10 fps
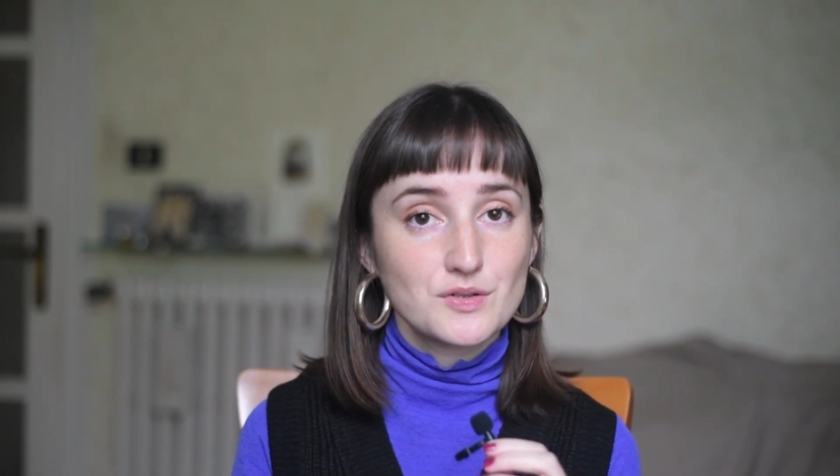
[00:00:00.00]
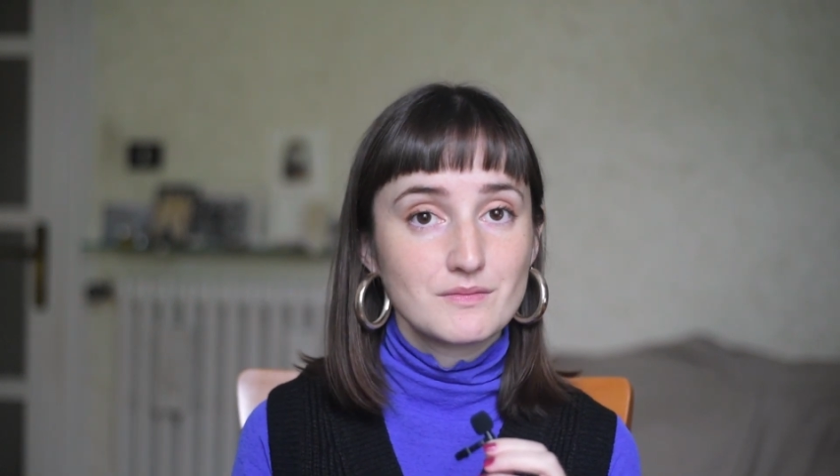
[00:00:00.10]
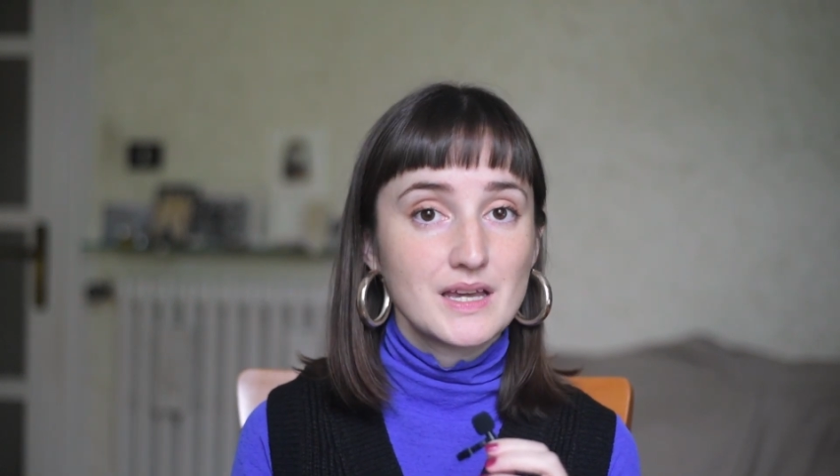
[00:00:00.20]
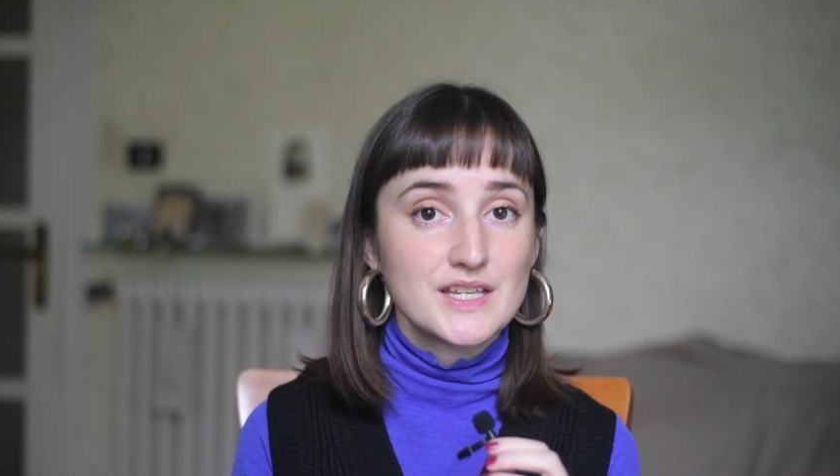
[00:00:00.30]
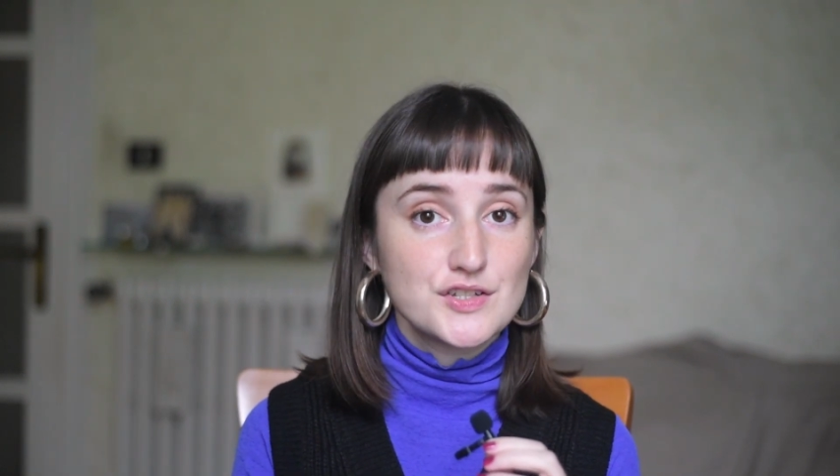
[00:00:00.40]

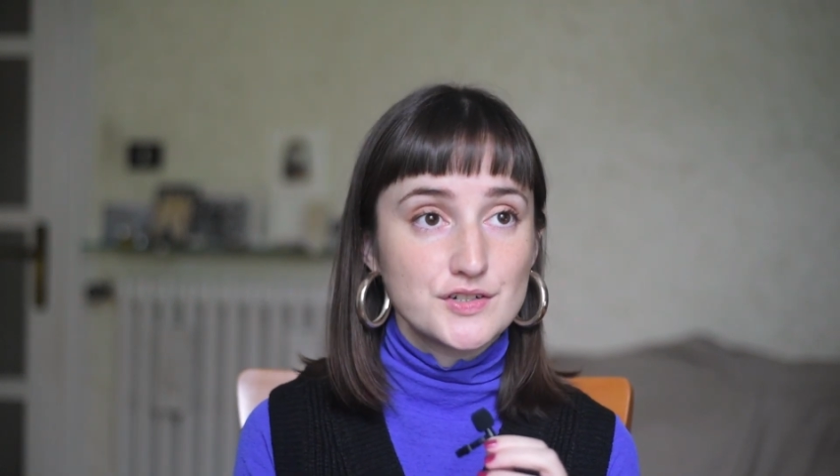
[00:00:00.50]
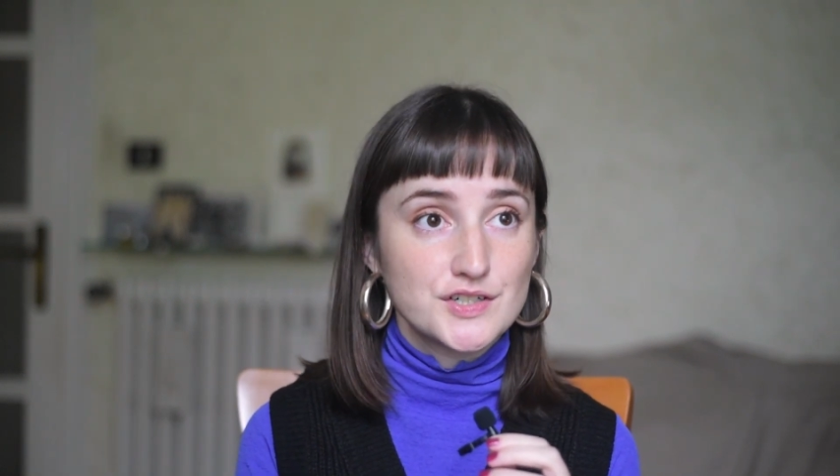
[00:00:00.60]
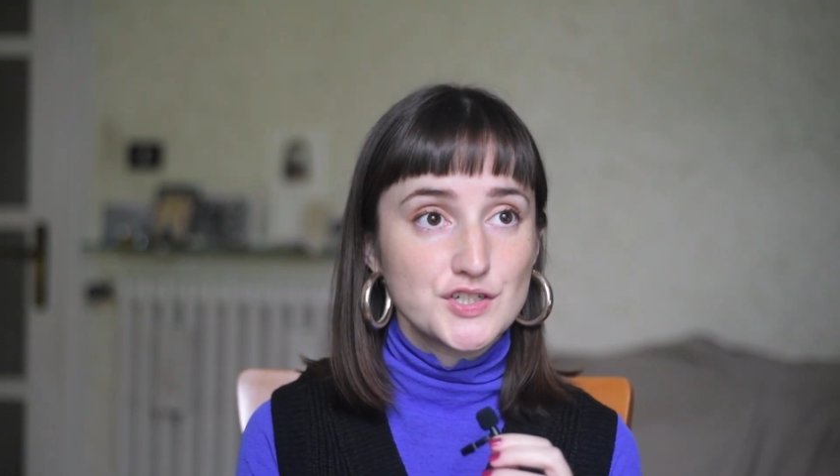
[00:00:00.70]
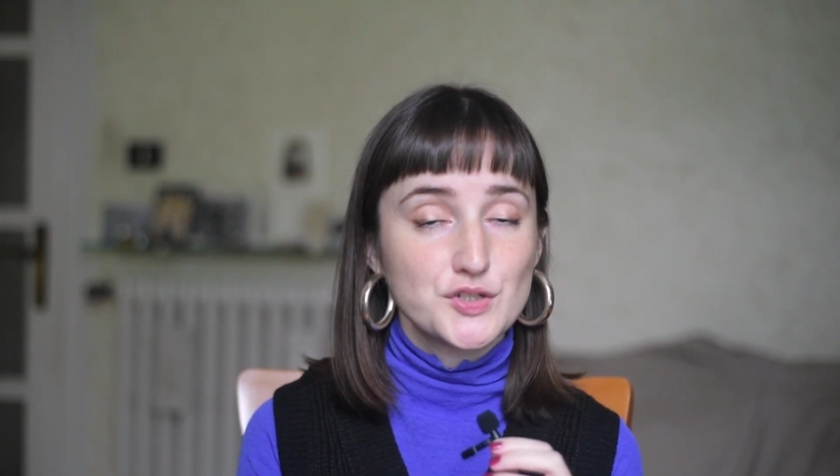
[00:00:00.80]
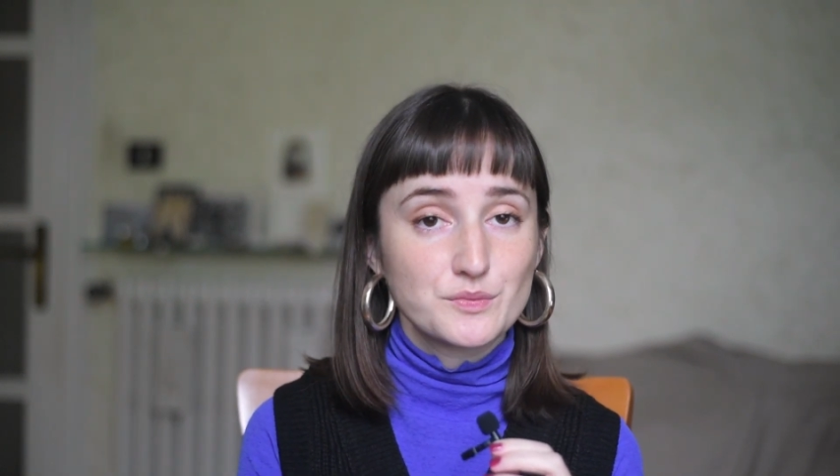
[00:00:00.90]
make sure
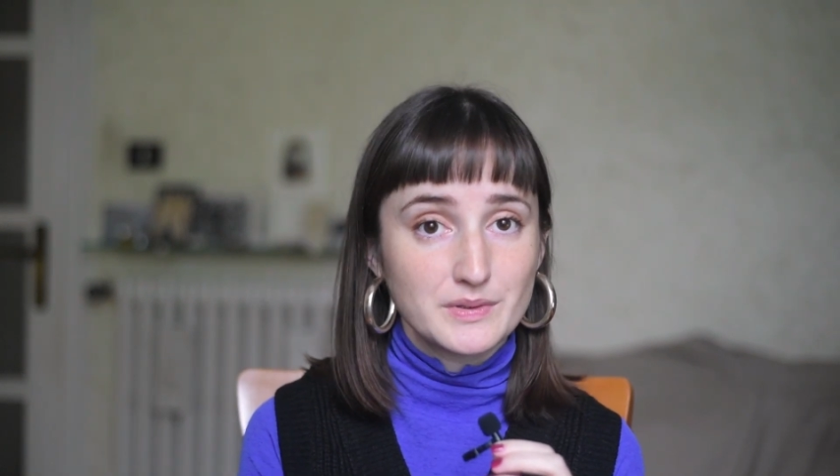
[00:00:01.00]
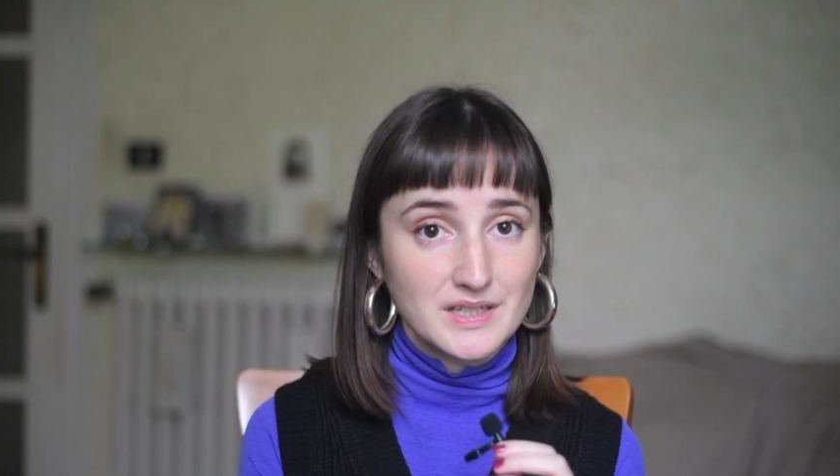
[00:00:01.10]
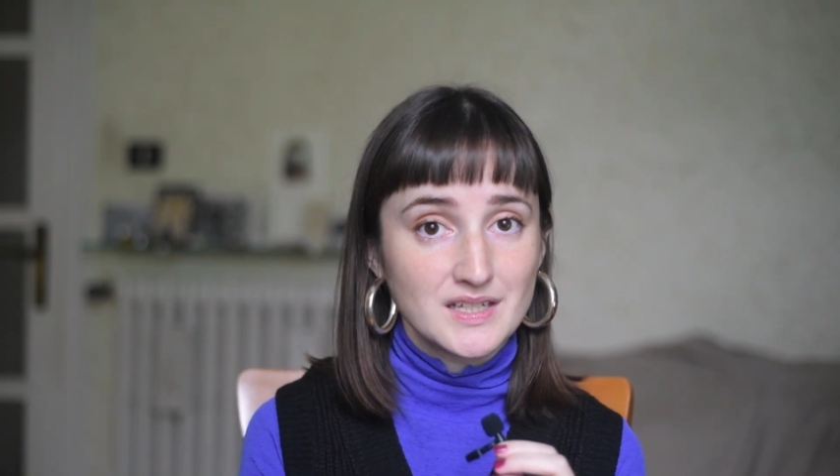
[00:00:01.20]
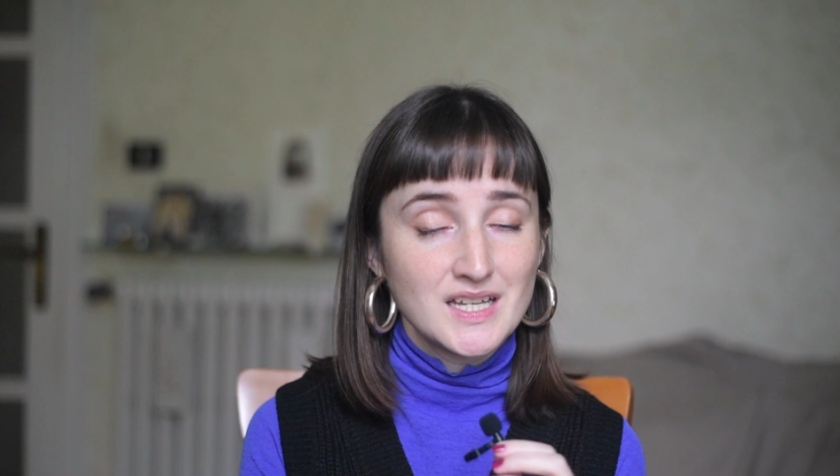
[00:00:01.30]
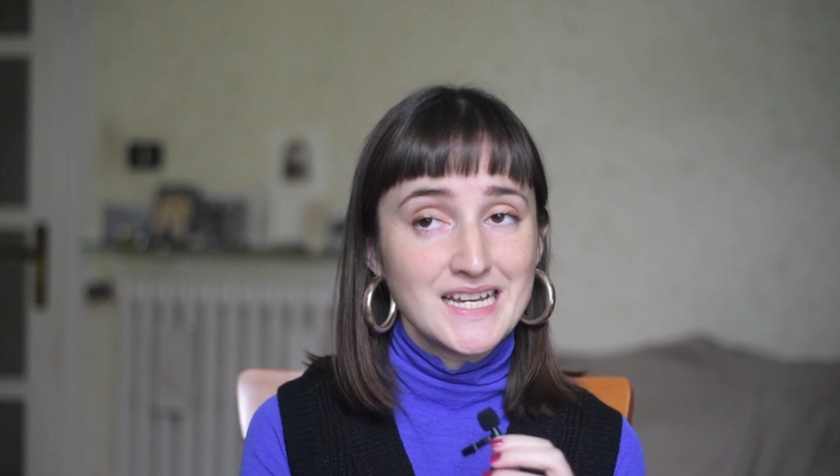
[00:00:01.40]
to
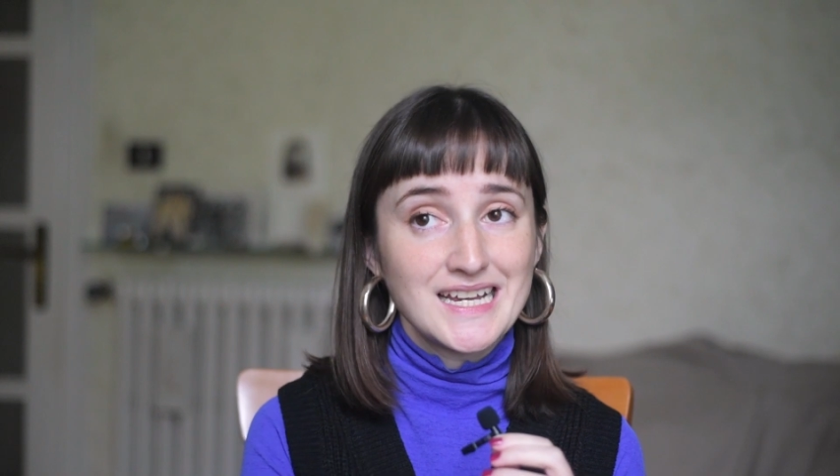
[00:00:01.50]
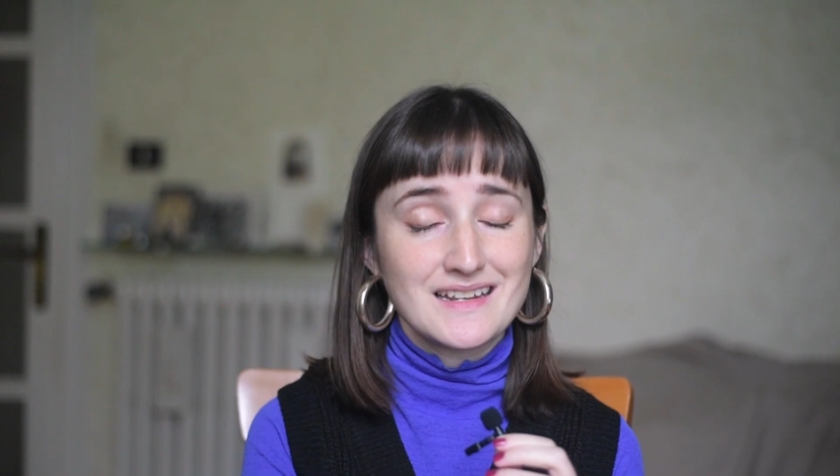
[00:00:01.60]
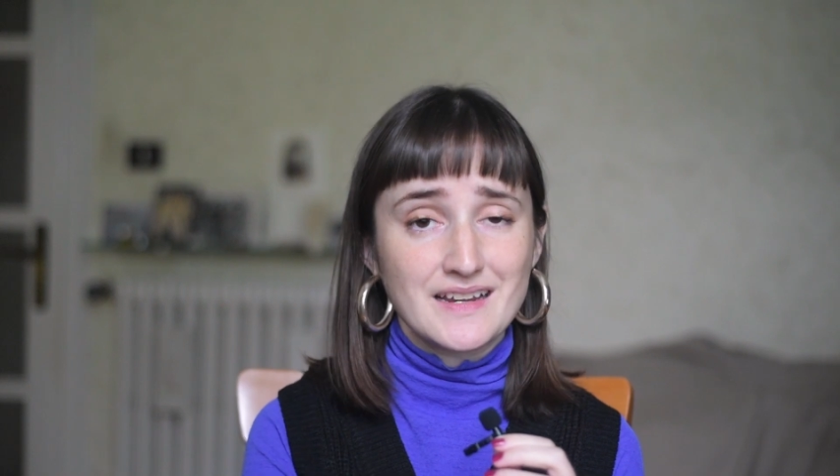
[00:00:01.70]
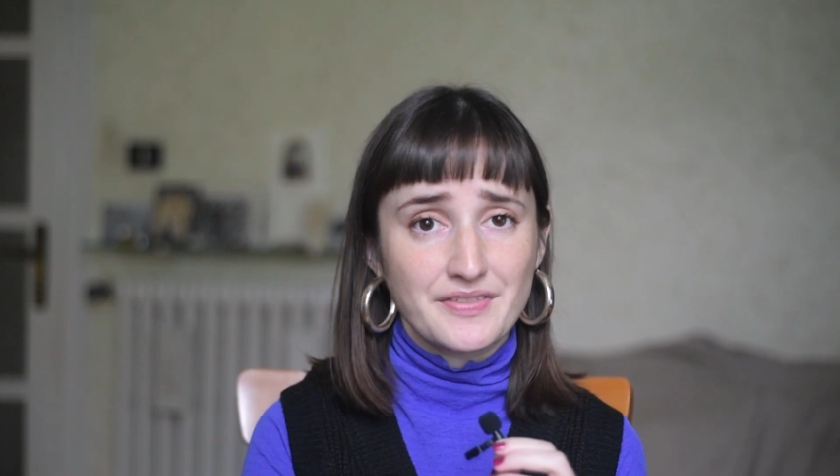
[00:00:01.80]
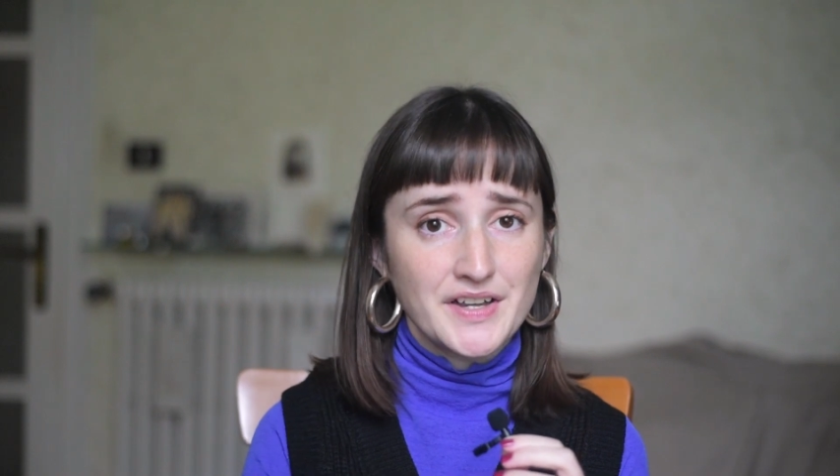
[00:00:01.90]
be in
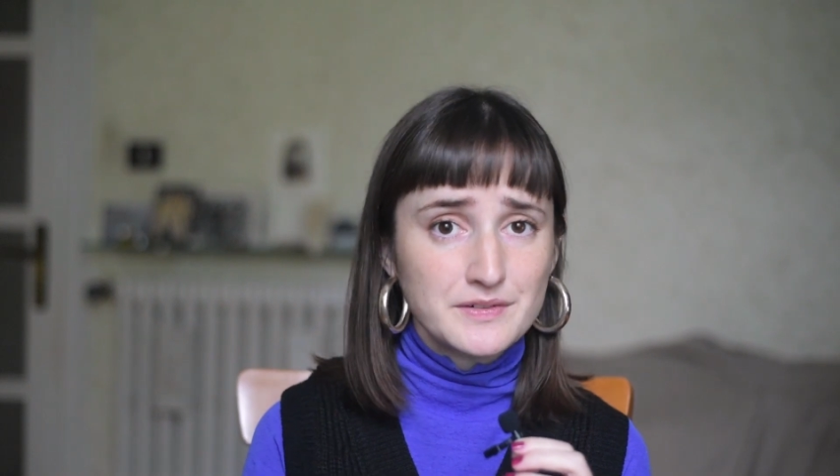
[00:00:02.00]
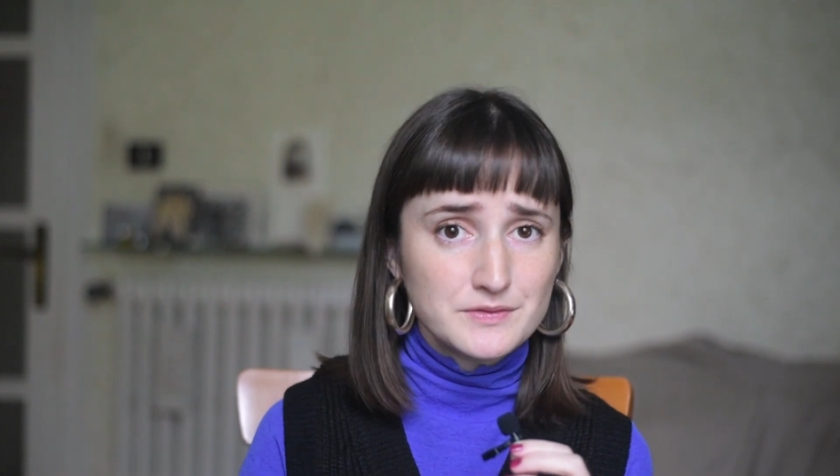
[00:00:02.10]
a dark